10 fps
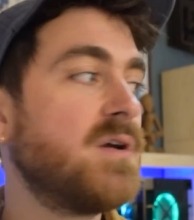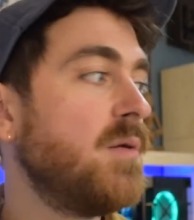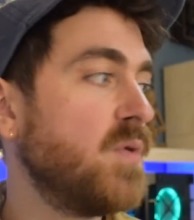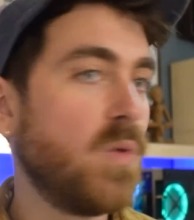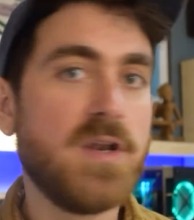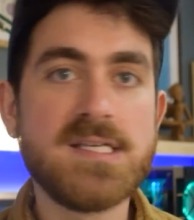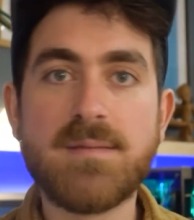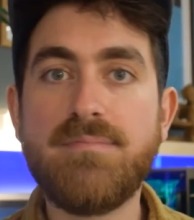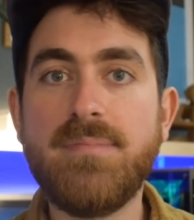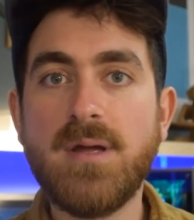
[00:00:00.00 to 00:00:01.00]
common one is
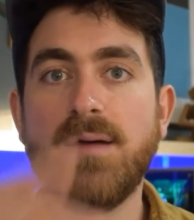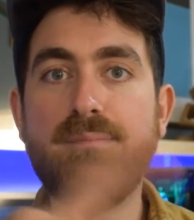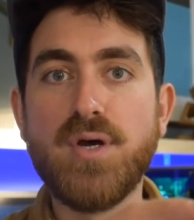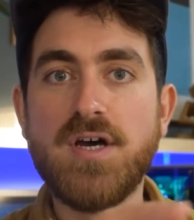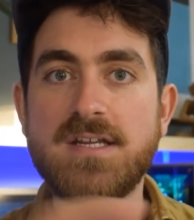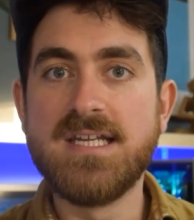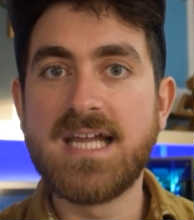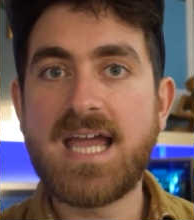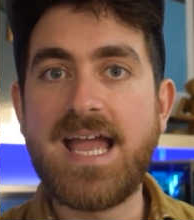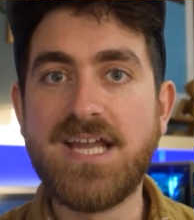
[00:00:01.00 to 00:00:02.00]
a bird in a
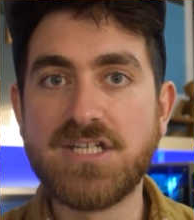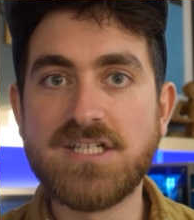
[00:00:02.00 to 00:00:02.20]
cage,